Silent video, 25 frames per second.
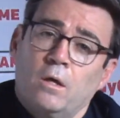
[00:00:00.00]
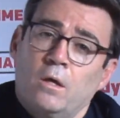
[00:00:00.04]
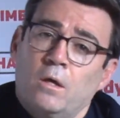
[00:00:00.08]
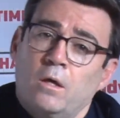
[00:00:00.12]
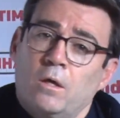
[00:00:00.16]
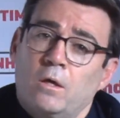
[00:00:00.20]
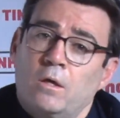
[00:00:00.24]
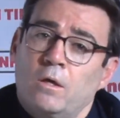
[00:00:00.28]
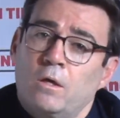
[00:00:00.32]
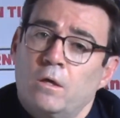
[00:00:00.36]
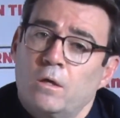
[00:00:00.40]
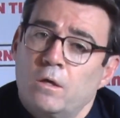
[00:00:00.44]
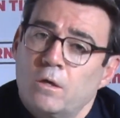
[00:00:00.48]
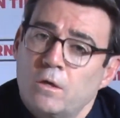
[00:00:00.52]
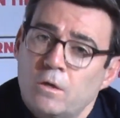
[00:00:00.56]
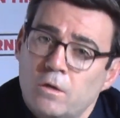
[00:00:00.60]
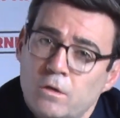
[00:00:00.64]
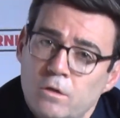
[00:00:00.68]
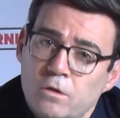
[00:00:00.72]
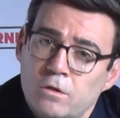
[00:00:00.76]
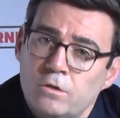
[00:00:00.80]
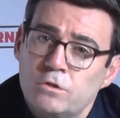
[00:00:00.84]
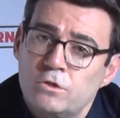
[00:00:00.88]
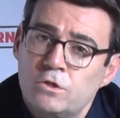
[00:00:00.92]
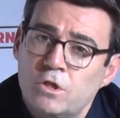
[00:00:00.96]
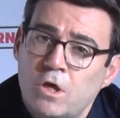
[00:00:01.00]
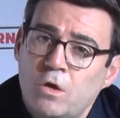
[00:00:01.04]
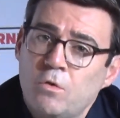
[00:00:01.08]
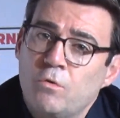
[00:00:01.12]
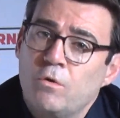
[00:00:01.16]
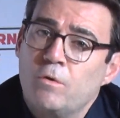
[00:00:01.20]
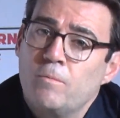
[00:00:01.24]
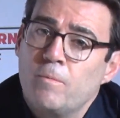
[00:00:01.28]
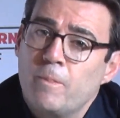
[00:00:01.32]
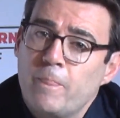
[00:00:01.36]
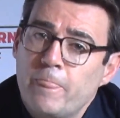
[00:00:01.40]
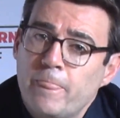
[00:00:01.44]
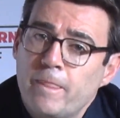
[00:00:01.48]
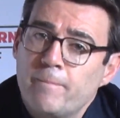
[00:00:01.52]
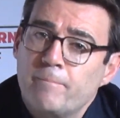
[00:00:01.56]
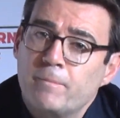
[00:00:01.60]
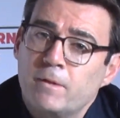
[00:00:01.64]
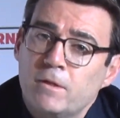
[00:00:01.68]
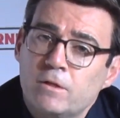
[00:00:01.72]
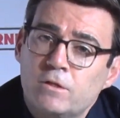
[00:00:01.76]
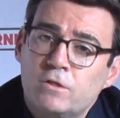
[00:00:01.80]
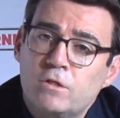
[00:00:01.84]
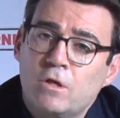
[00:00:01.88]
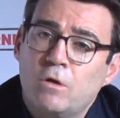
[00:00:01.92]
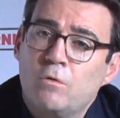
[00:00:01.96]
you are anti-democratic, so, okay,
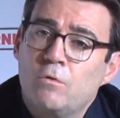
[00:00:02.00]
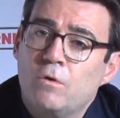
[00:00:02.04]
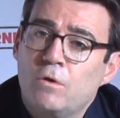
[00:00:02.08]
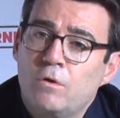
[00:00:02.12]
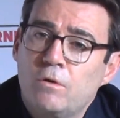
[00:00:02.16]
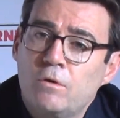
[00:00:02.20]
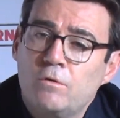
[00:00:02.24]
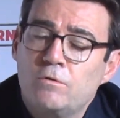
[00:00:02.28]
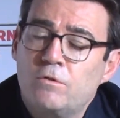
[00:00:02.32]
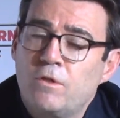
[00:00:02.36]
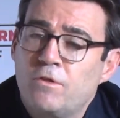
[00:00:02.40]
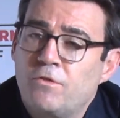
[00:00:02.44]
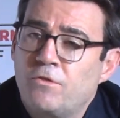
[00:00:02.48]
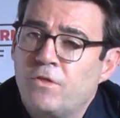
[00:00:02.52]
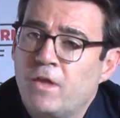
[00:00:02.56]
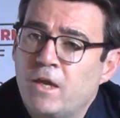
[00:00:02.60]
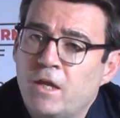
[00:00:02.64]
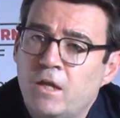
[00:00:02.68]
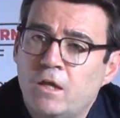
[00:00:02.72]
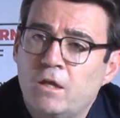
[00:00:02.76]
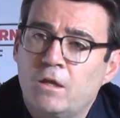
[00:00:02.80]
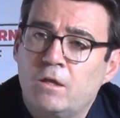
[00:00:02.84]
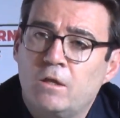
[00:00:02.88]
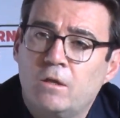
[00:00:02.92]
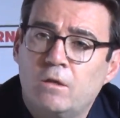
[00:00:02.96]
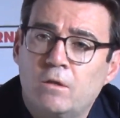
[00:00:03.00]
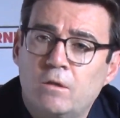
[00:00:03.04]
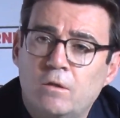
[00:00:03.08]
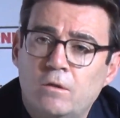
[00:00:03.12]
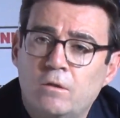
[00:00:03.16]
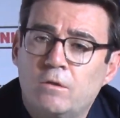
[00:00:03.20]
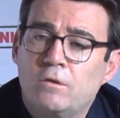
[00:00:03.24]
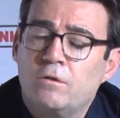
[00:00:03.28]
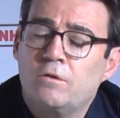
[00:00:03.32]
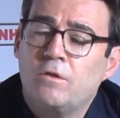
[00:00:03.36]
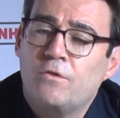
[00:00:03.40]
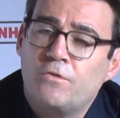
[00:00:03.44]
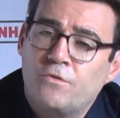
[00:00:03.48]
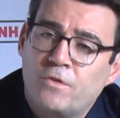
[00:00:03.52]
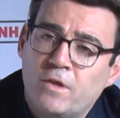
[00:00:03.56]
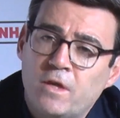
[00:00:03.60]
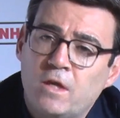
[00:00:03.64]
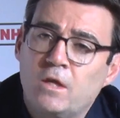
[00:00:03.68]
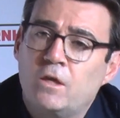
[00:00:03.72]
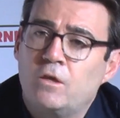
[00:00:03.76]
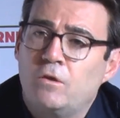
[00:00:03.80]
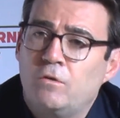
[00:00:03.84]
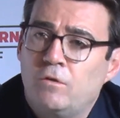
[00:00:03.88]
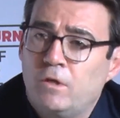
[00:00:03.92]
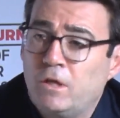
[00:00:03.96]
and you have no right to be in office. The
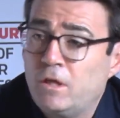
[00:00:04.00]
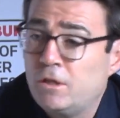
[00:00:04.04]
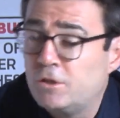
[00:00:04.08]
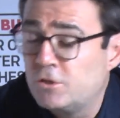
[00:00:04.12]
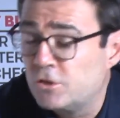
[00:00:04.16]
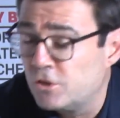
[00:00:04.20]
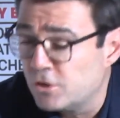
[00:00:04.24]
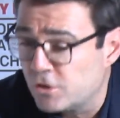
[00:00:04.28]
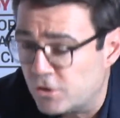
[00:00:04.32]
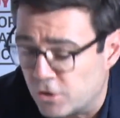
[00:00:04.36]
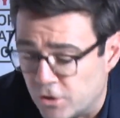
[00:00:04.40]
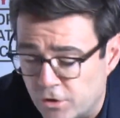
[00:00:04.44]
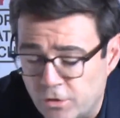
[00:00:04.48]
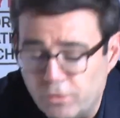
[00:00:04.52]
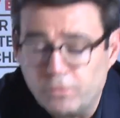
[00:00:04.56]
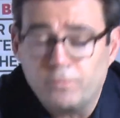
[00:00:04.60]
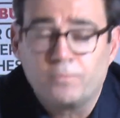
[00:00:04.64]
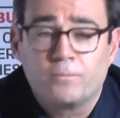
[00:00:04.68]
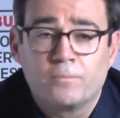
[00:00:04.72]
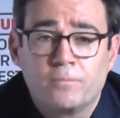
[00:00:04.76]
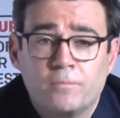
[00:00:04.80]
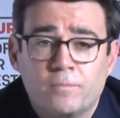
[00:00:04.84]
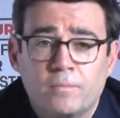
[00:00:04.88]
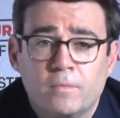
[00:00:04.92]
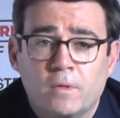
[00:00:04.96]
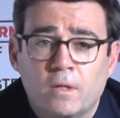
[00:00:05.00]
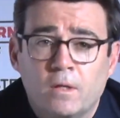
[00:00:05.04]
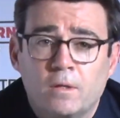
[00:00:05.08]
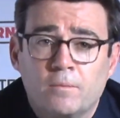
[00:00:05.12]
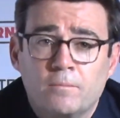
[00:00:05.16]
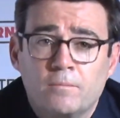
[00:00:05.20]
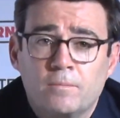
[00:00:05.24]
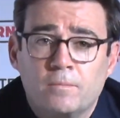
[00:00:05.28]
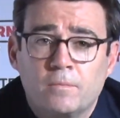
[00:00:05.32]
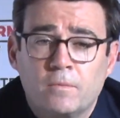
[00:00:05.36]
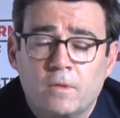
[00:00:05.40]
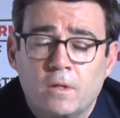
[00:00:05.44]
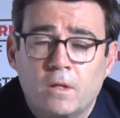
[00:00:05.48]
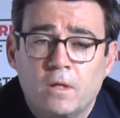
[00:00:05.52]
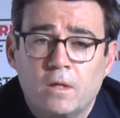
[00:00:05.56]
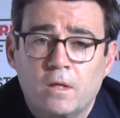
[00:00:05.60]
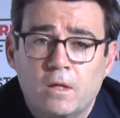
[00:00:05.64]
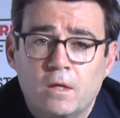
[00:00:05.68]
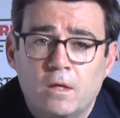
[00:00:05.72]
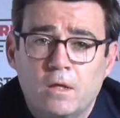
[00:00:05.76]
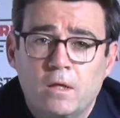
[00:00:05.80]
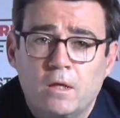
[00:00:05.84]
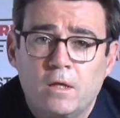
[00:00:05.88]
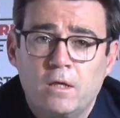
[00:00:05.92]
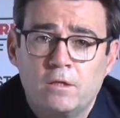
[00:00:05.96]
thing you need to do
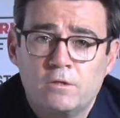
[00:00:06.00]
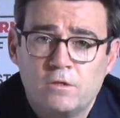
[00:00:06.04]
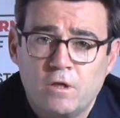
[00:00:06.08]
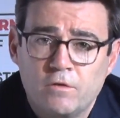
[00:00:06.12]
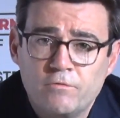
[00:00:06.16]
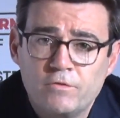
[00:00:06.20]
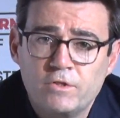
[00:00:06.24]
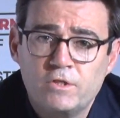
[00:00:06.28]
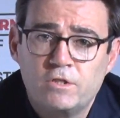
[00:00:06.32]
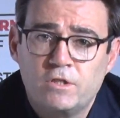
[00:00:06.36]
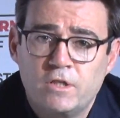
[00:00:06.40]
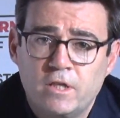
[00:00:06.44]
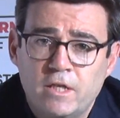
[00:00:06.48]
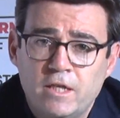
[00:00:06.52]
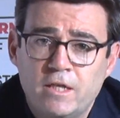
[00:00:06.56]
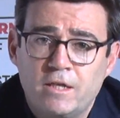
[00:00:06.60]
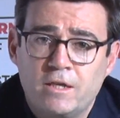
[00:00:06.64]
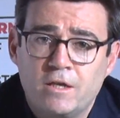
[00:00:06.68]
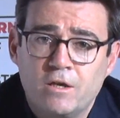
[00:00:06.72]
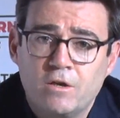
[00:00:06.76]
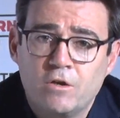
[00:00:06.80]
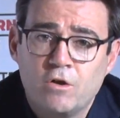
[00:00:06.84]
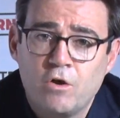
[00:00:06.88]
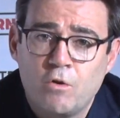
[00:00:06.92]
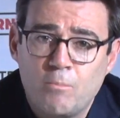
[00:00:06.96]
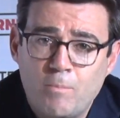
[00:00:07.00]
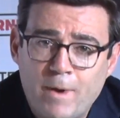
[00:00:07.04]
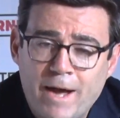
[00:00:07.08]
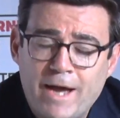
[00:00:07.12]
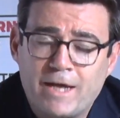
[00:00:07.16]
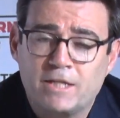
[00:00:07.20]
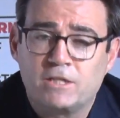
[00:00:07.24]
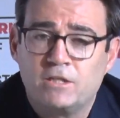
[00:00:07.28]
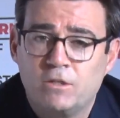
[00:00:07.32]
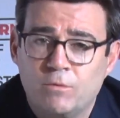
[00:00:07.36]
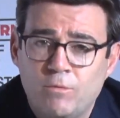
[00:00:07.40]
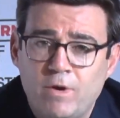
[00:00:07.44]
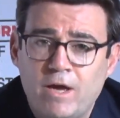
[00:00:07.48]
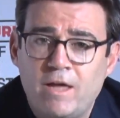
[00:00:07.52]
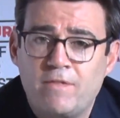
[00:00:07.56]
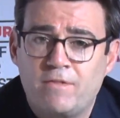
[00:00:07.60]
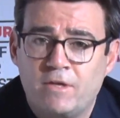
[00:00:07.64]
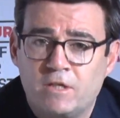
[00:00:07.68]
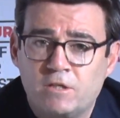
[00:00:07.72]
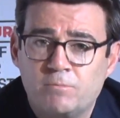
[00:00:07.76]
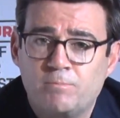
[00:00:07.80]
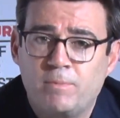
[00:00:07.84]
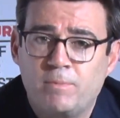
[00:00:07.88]
is obviously go back to where this